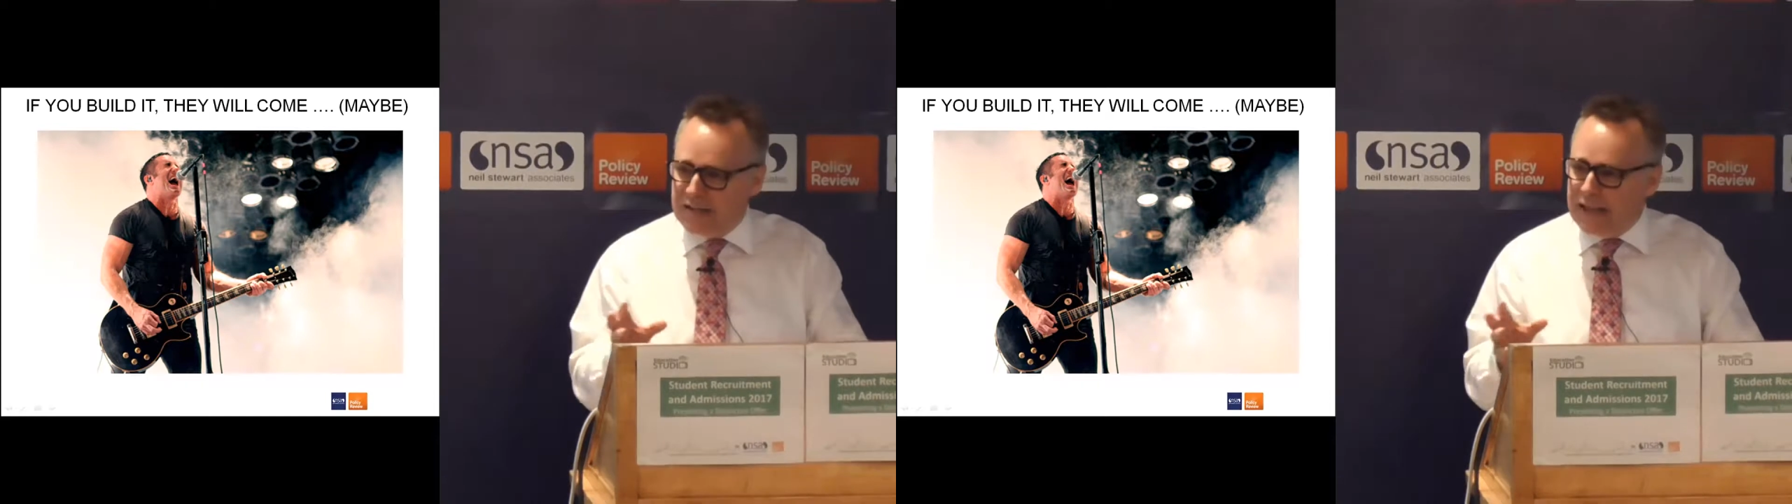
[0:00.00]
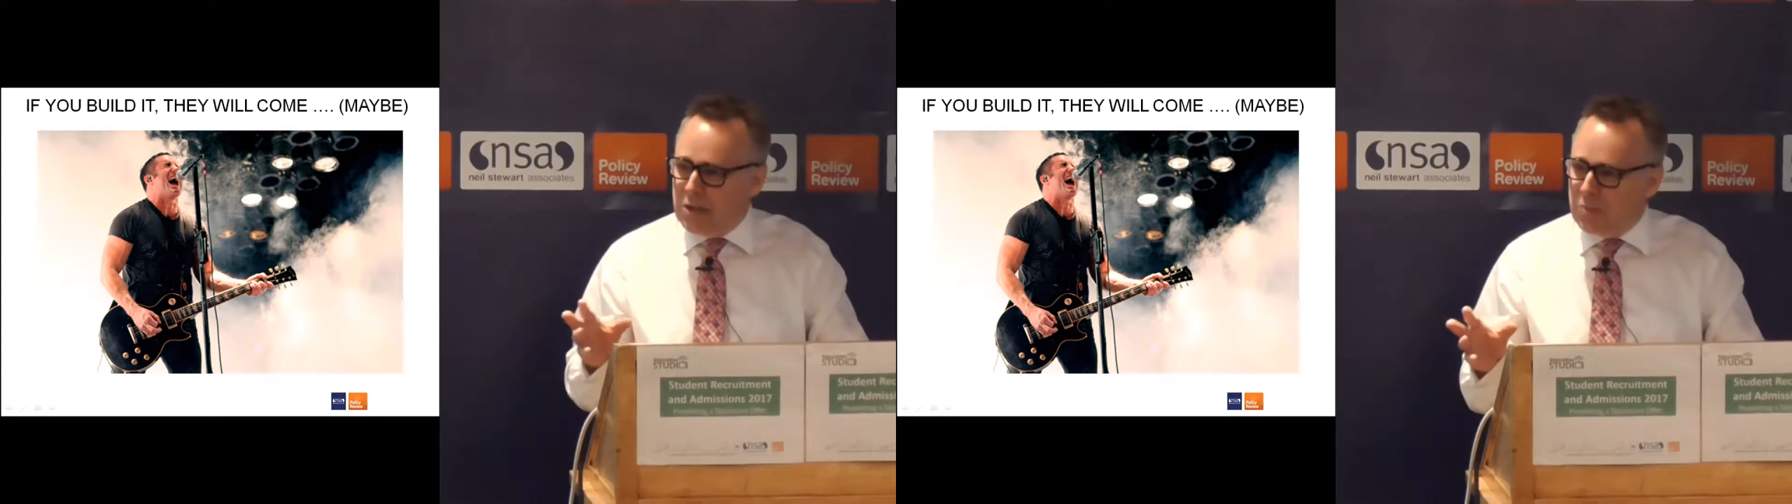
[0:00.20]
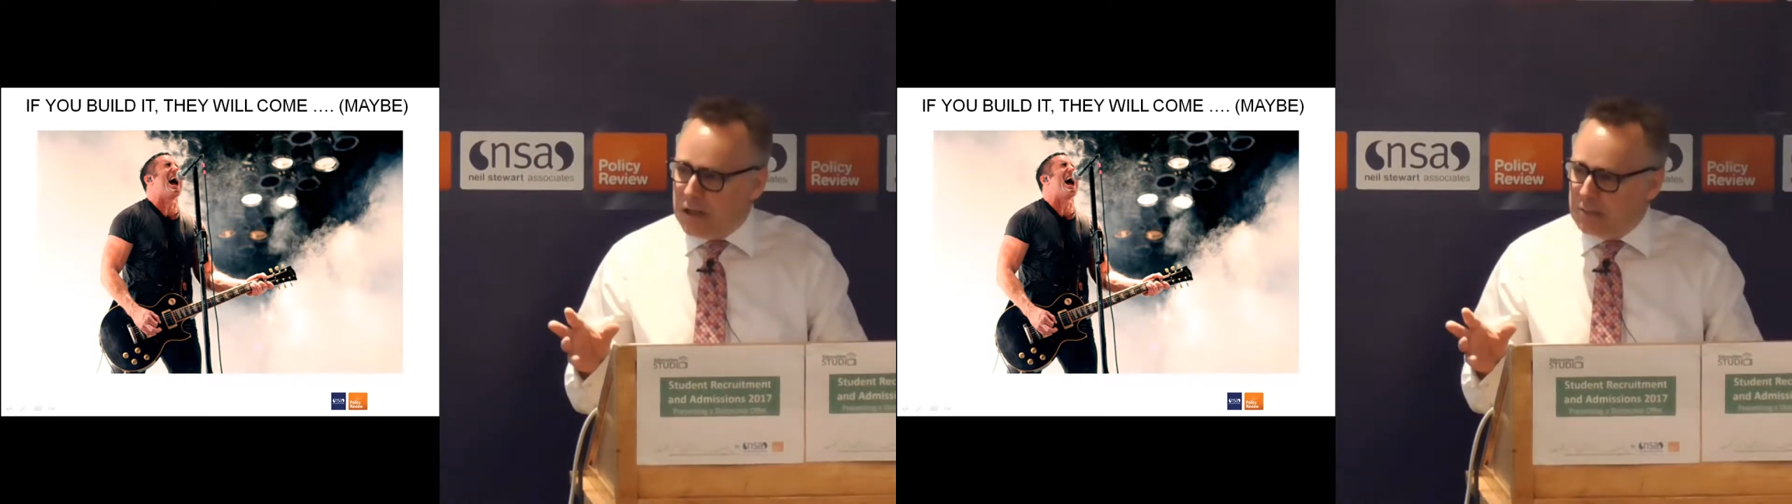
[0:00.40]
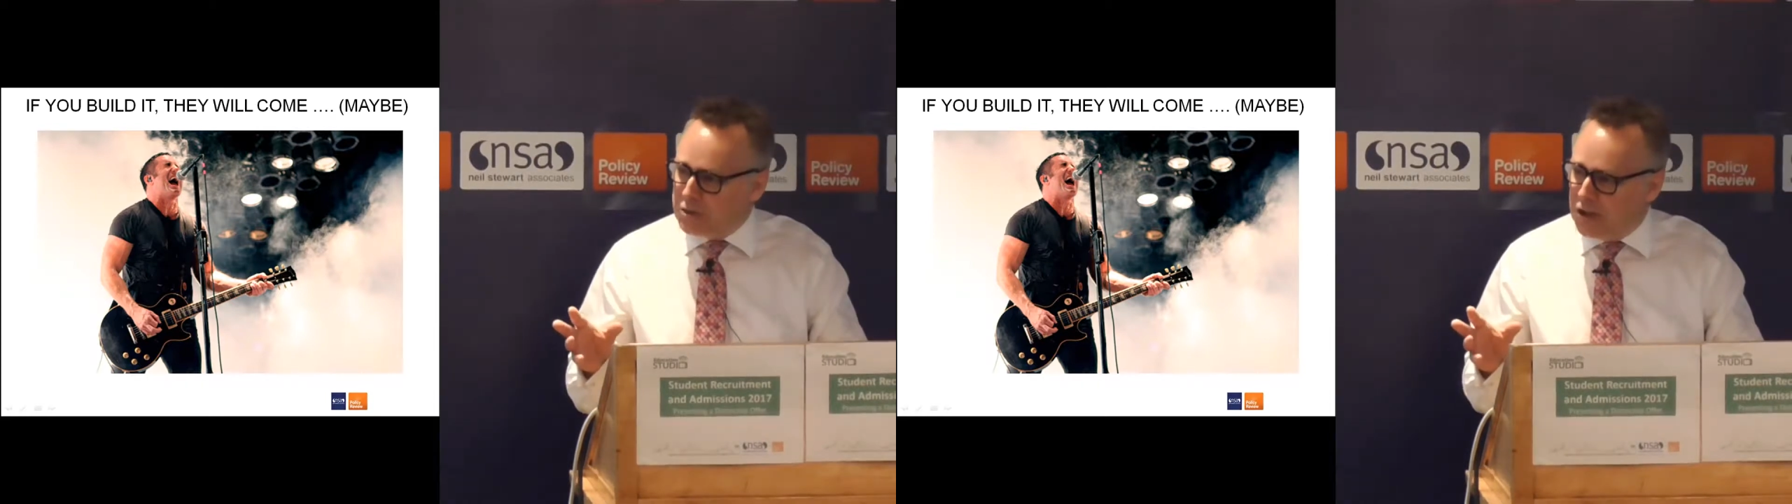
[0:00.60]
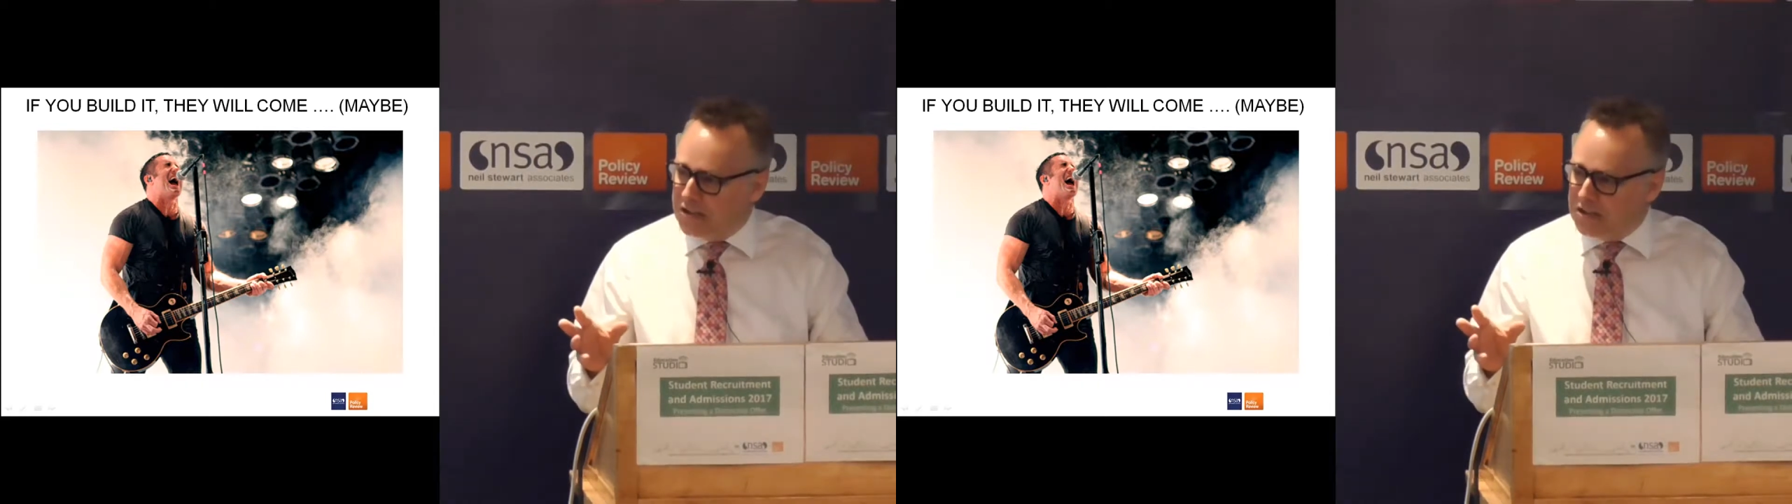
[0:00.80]
to get a bigger
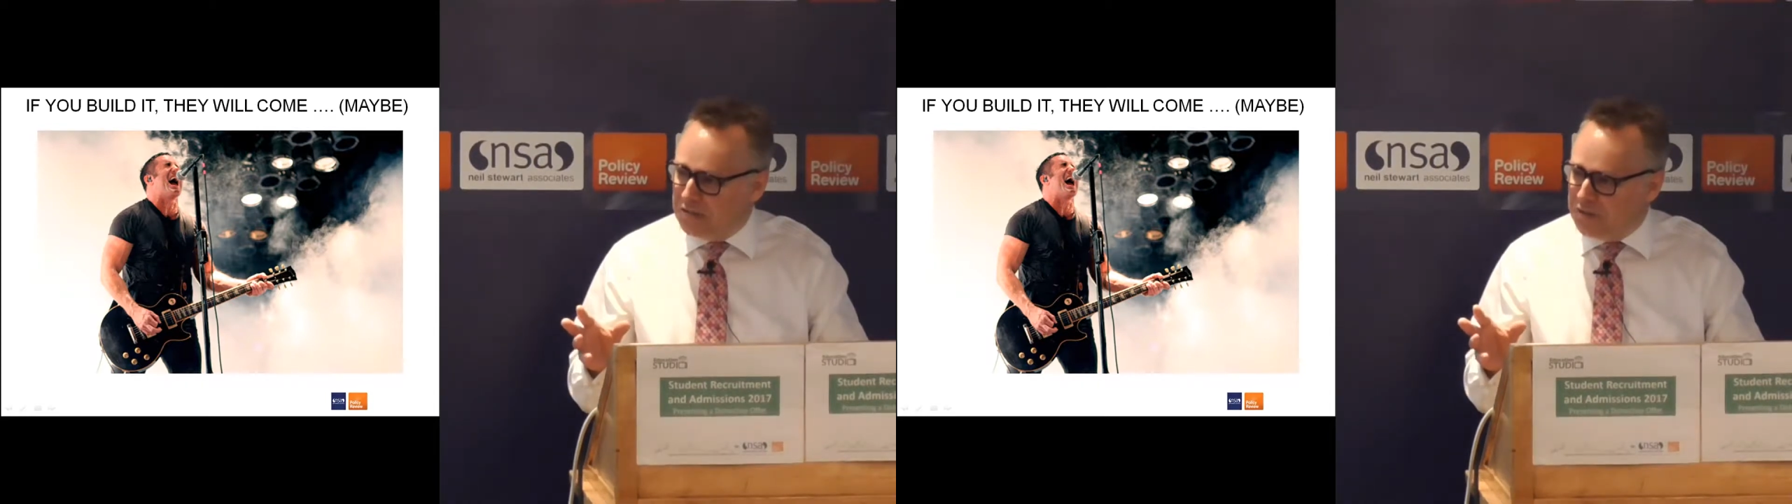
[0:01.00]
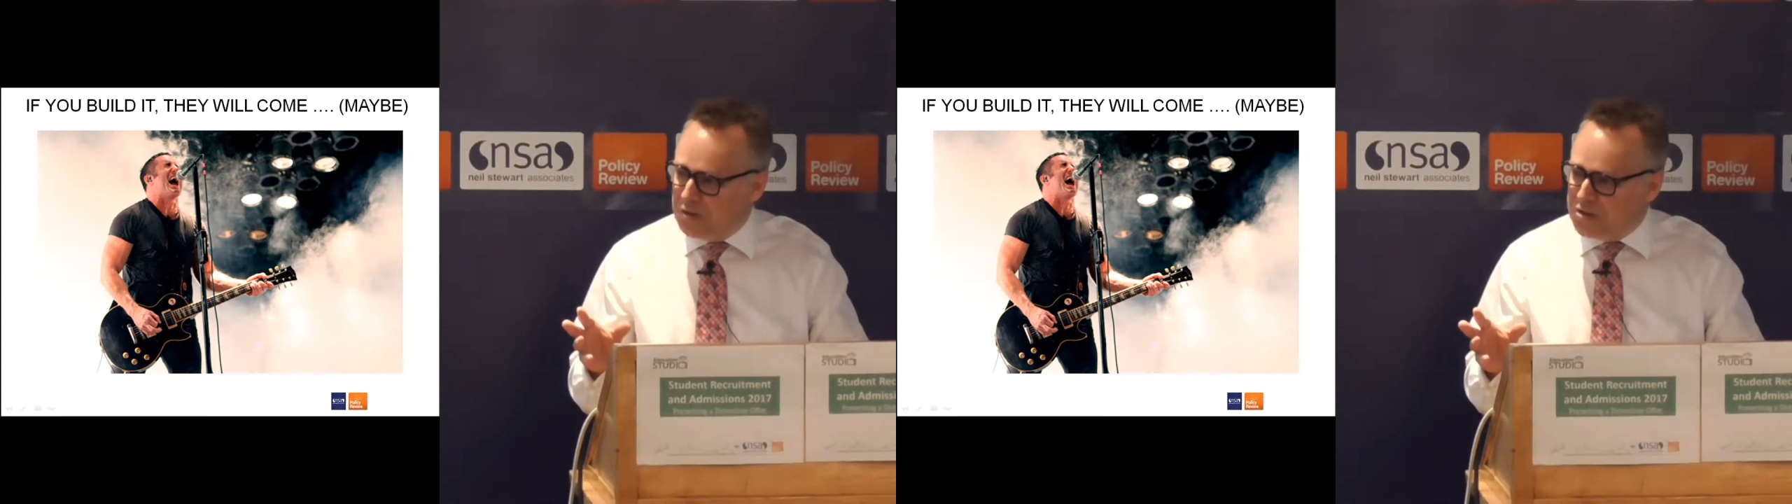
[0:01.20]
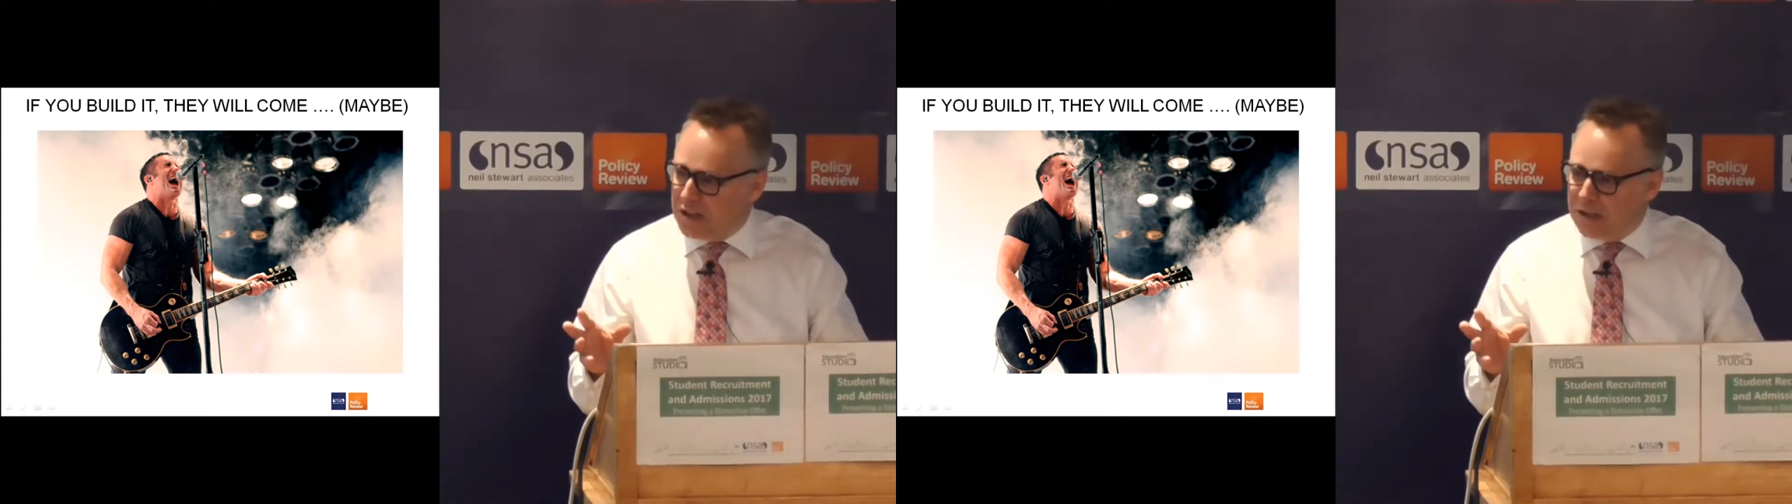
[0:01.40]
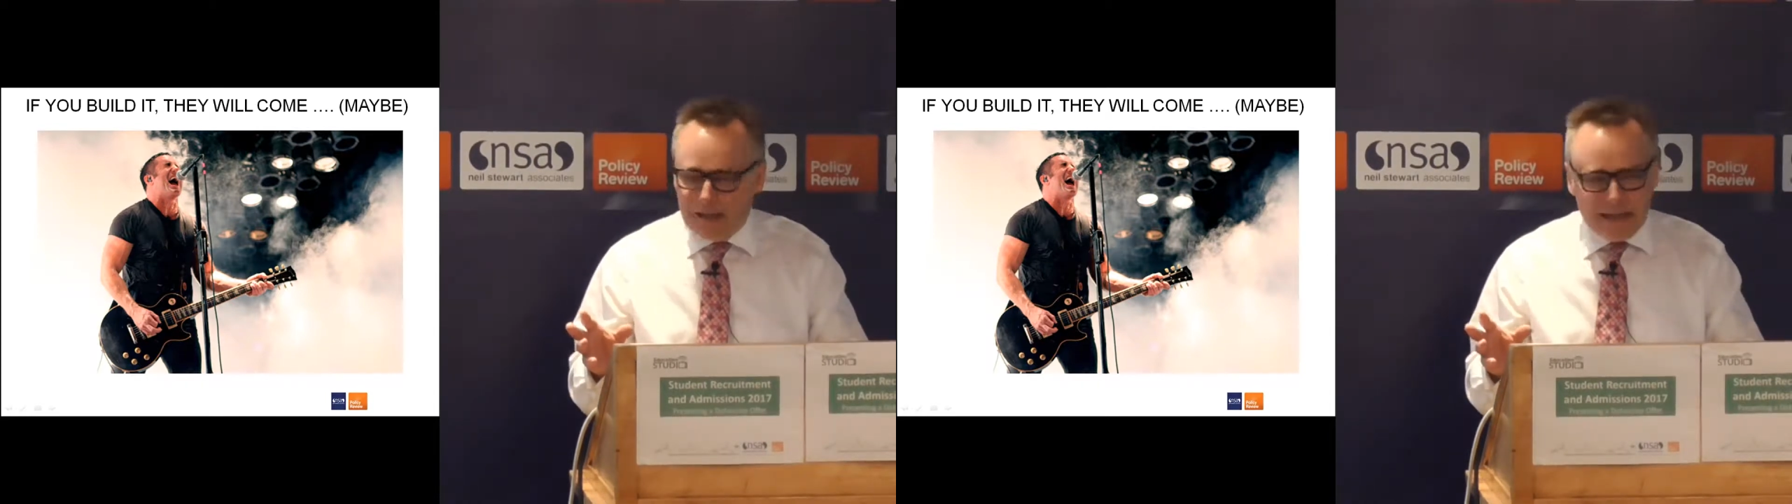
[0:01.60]
prize in the future.